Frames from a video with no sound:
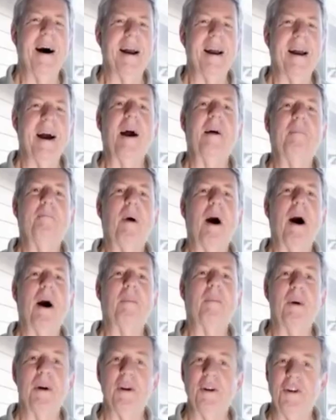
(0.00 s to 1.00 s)
double layer
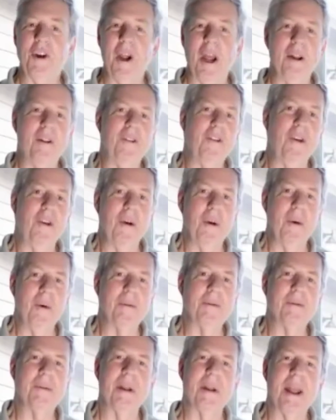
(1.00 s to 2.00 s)
roller shades and
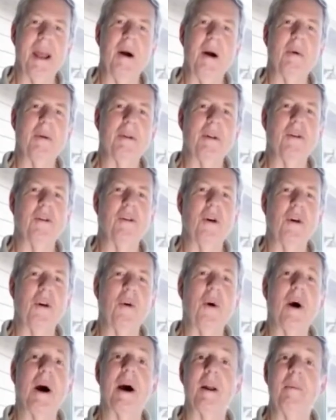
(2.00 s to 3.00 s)
classic roller shades help
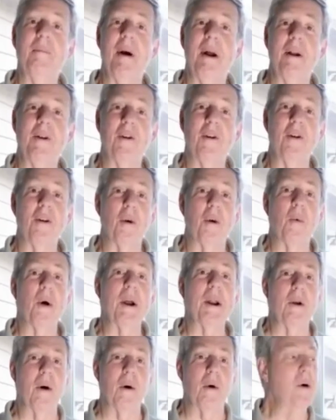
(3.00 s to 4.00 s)
establish the look and
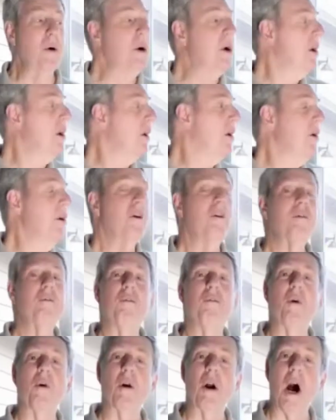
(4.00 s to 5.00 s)
feel of a building.
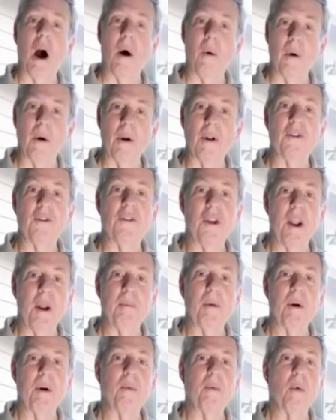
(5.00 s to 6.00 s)
From
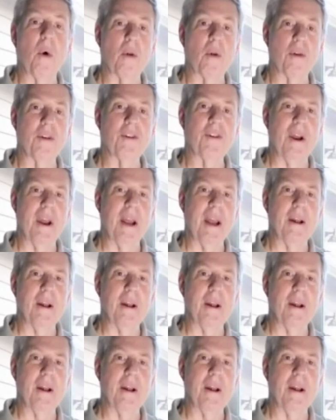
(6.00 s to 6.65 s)
single offices to the